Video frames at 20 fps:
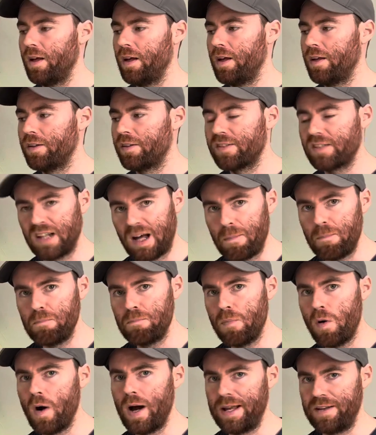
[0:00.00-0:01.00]
Some
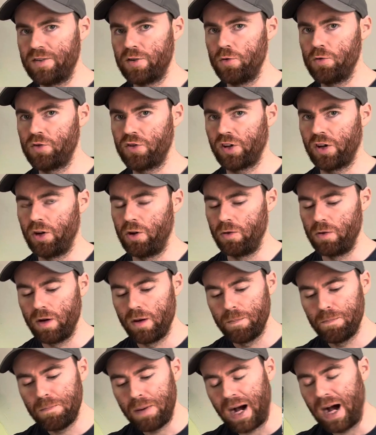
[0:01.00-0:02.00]
might do 2,
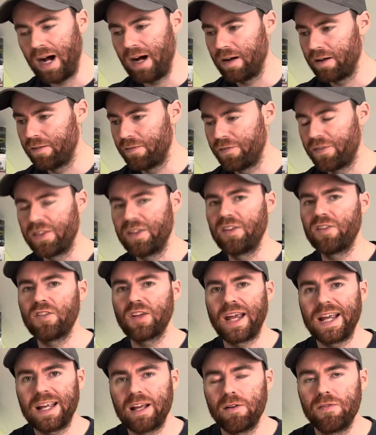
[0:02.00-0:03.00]
but for the
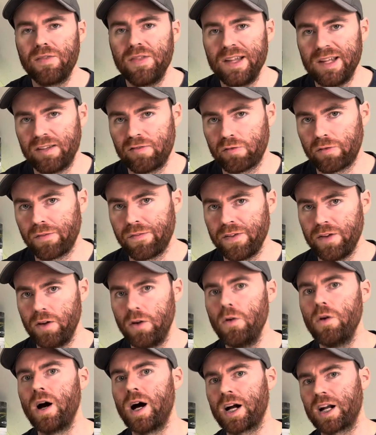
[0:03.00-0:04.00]
sake of this
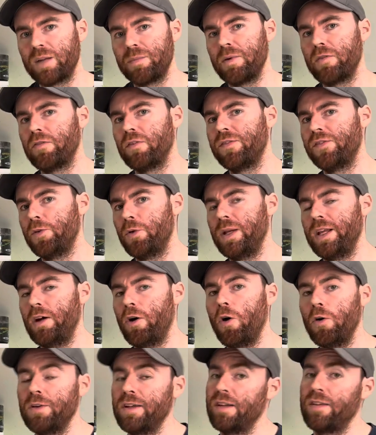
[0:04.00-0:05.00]
review, I'm going to be reviewing it
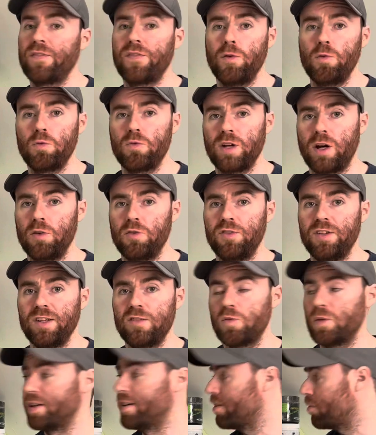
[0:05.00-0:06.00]
on its full dosage,
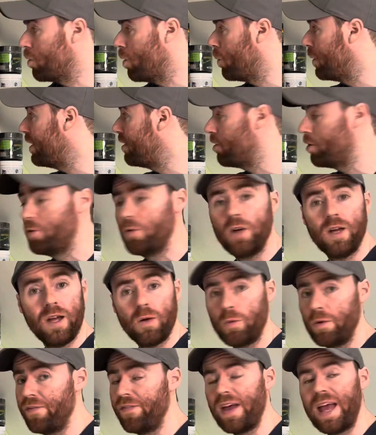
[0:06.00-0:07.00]
which is what we do
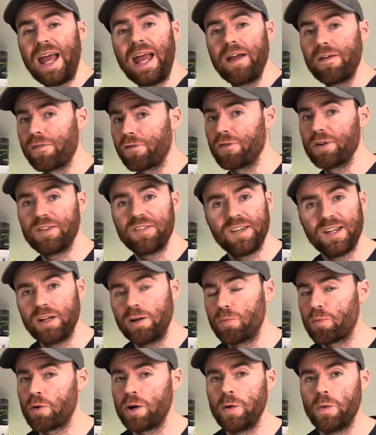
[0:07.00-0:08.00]
with every single
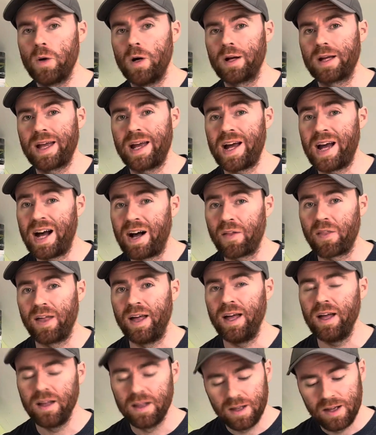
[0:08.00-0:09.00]
pre-workout out
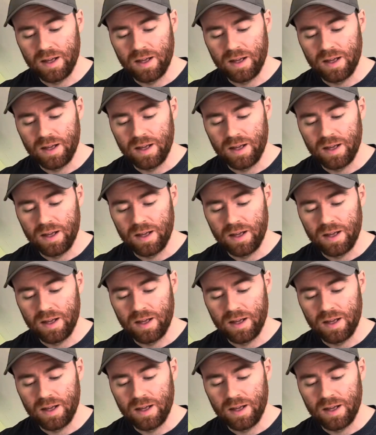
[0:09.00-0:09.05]
there.